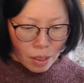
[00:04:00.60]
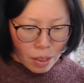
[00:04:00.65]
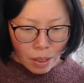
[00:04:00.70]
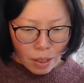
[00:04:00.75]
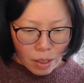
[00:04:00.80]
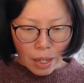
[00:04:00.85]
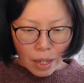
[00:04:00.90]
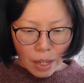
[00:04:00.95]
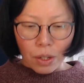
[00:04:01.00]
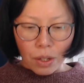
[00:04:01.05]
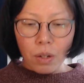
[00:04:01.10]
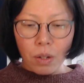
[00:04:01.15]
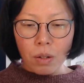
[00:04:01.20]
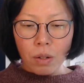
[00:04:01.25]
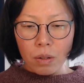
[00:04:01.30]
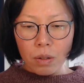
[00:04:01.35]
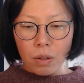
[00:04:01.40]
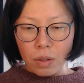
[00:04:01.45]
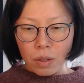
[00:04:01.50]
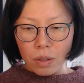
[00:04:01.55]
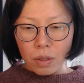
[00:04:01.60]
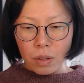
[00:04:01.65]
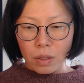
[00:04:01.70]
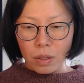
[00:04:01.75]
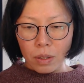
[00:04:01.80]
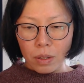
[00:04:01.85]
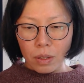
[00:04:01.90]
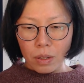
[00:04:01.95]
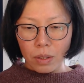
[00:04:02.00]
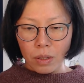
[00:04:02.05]
There you go.
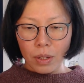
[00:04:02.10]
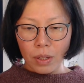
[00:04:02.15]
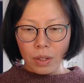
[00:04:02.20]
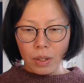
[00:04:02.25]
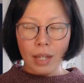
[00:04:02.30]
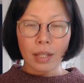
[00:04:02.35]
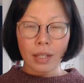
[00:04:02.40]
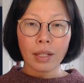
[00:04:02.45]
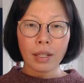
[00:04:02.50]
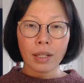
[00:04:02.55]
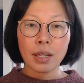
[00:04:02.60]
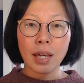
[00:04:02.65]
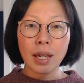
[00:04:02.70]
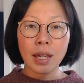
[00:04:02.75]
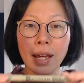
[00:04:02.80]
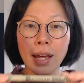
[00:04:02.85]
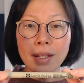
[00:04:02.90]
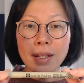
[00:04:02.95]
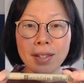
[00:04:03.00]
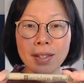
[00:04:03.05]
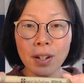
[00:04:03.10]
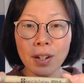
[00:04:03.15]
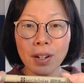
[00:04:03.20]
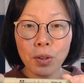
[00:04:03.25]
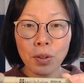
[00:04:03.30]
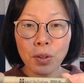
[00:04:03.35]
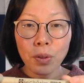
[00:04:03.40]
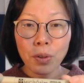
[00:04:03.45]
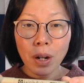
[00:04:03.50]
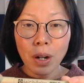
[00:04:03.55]
You can get
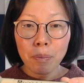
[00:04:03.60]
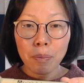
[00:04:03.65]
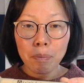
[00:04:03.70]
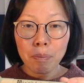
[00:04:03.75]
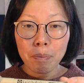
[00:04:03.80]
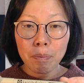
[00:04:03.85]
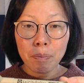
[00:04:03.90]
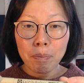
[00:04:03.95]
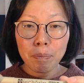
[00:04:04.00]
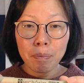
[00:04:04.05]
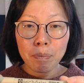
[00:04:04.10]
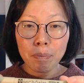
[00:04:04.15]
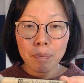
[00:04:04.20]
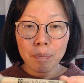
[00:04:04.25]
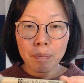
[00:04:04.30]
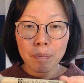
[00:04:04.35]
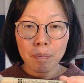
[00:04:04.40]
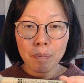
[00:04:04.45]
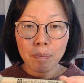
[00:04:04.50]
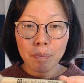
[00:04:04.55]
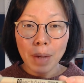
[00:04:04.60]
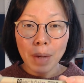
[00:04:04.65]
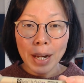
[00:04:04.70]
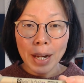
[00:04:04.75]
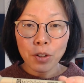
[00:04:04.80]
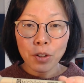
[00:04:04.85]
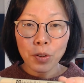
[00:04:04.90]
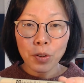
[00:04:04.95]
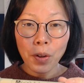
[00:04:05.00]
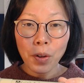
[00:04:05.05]
Sakura
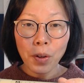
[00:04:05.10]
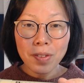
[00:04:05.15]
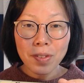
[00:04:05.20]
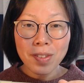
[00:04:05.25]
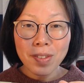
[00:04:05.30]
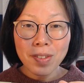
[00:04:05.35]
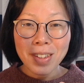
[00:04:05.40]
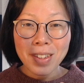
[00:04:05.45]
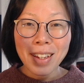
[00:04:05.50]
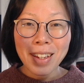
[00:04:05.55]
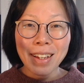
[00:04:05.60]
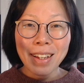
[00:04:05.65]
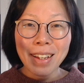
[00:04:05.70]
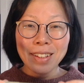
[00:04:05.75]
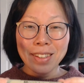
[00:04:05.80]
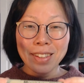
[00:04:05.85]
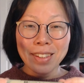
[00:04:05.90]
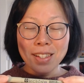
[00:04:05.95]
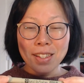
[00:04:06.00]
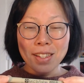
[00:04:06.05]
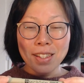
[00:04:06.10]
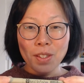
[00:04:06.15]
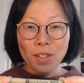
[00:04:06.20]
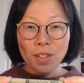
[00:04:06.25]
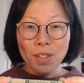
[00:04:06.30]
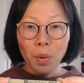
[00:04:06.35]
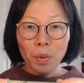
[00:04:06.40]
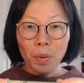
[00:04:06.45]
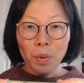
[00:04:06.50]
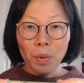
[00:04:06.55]
Micron. This is
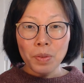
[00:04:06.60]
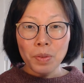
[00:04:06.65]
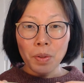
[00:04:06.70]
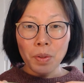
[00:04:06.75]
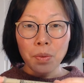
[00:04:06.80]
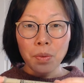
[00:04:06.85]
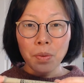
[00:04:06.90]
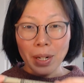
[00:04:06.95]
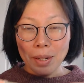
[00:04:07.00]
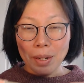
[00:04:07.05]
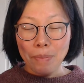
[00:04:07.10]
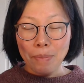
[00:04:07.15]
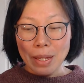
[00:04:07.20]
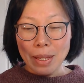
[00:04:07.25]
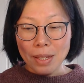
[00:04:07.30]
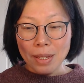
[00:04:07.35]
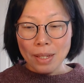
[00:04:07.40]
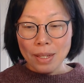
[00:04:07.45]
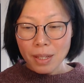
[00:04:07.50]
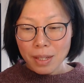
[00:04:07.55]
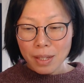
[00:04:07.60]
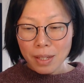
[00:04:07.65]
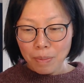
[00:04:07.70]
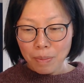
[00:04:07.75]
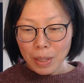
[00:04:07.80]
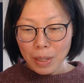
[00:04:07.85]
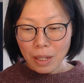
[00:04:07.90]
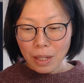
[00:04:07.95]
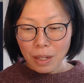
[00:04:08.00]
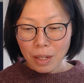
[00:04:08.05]
also recommended
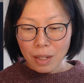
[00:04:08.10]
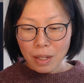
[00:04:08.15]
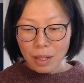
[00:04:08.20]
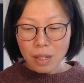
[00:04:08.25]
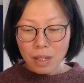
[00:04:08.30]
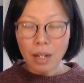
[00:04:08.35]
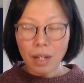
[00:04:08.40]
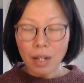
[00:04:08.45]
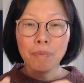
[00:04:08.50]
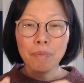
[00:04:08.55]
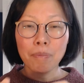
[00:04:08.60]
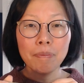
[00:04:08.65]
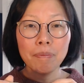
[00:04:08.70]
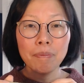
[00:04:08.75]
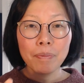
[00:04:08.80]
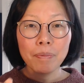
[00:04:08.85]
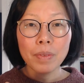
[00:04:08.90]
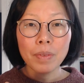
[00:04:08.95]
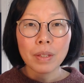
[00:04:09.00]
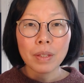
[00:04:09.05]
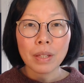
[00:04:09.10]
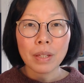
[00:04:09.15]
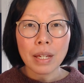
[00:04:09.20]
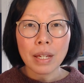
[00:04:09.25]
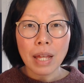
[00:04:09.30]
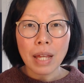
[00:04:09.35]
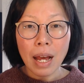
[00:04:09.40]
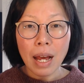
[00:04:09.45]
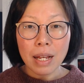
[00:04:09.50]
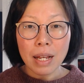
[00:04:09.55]
because
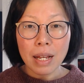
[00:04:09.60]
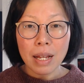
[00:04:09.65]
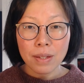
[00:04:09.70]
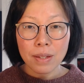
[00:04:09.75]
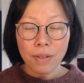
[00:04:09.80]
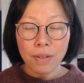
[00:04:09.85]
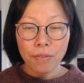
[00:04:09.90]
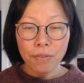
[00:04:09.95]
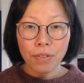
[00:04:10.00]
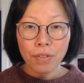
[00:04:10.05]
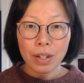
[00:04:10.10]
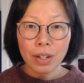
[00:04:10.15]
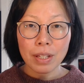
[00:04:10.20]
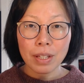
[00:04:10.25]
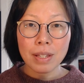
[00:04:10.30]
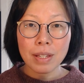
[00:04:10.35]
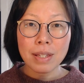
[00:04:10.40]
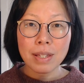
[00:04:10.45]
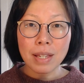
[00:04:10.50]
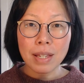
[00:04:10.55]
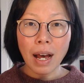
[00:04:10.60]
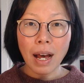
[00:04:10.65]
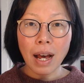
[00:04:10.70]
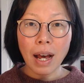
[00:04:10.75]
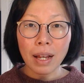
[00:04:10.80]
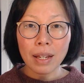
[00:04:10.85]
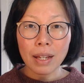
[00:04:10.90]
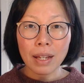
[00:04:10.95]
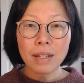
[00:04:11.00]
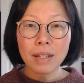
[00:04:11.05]
it has different
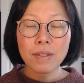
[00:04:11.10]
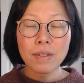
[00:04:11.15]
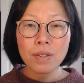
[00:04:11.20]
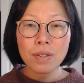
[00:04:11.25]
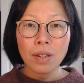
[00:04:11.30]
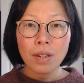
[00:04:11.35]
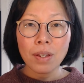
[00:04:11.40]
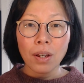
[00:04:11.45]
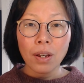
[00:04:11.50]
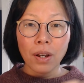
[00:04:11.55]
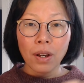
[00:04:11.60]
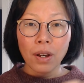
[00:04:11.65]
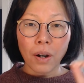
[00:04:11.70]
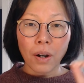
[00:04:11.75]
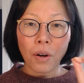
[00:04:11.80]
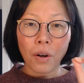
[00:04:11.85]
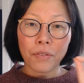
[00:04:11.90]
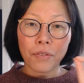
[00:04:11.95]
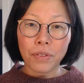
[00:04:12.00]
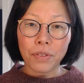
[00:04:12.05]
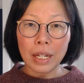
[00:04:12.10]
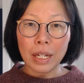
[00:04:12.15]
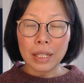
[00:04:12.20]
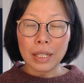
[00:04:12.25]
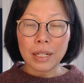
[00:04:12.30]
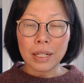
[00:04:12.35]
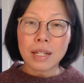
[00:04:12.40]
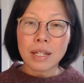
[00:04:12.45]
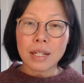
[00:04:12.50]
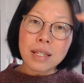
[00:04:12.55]
size of
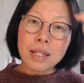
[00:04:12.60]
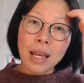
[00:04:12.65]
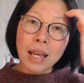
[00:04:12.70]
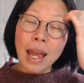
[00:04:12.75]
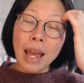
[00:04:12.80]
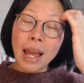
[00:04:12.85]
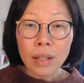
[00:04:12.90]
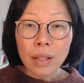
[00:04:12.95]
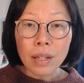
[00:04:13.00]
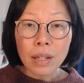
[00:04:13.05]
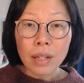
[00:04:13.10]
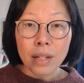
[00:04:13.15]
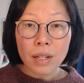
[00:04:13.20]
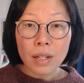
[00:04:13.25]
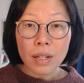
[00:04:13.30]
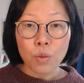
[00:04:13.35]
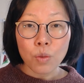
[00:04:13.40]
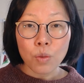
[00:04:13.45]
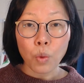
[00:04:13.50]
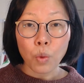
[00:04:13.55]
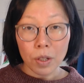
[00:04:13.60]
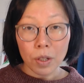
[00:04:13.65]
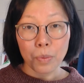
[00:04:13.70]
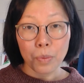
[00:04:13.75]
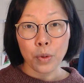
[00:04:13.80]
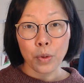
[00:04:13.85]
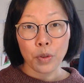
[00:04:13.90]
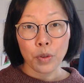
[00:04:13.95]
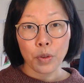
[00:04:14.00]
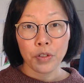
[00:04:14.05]
thickness and it is
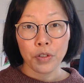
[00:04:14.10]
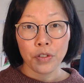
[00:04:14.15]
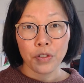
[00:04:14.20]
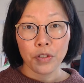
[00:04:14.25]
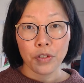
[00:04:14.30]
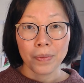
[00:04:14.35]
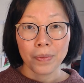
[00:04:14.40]
waterproof.